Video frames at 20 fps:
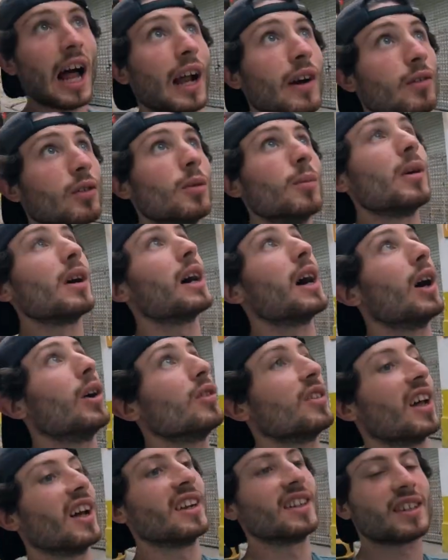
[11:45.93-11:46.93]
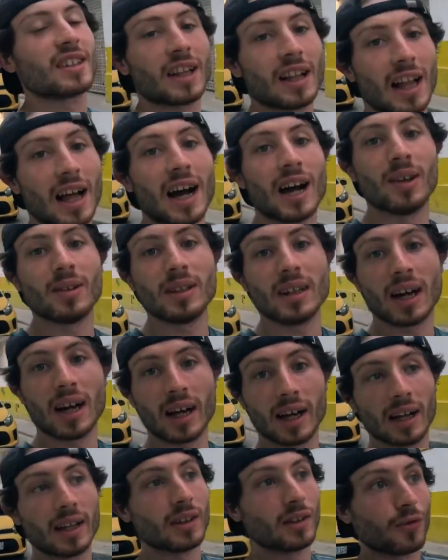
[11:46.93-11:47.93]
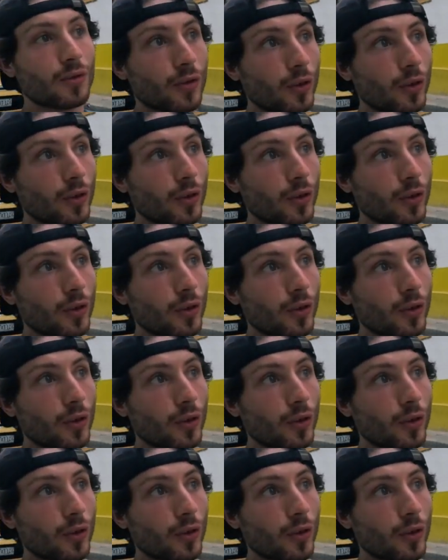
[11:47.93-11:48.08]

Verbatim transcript: I've come back out and it's cloudy and